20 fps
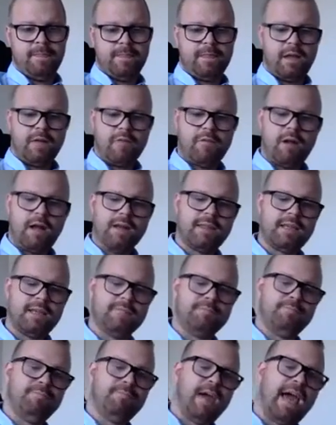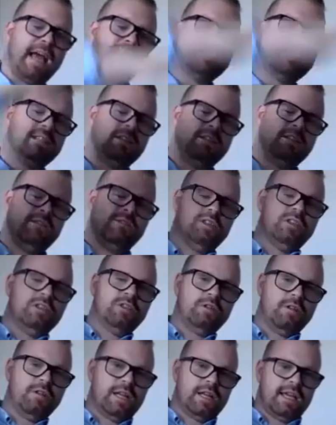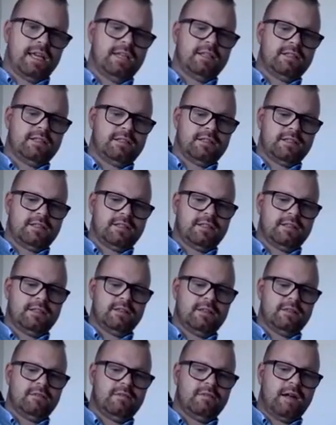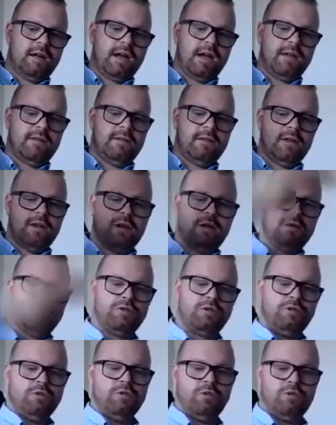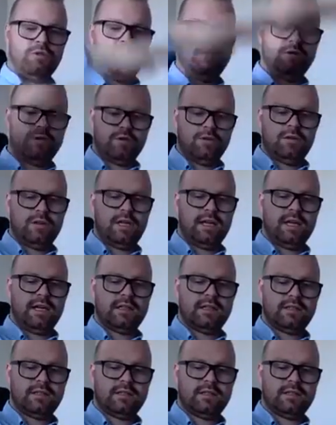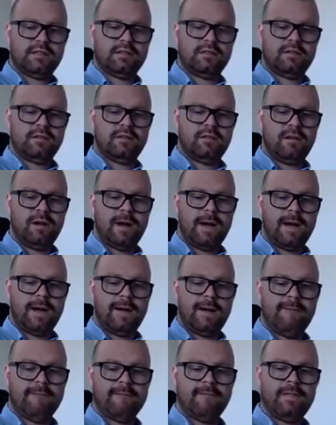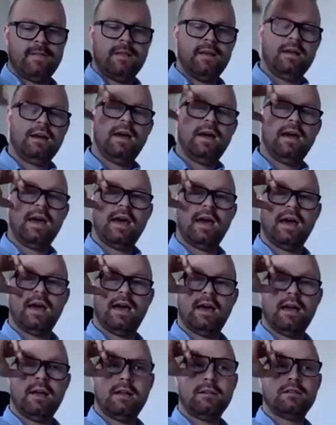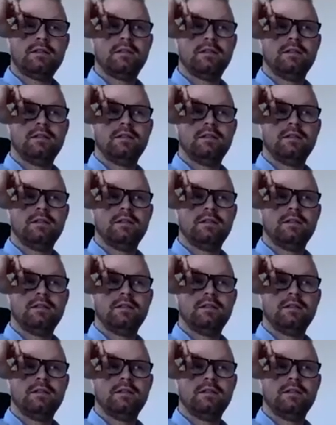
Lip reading: They write these massive to-do lists, right? To-do lists, right? And,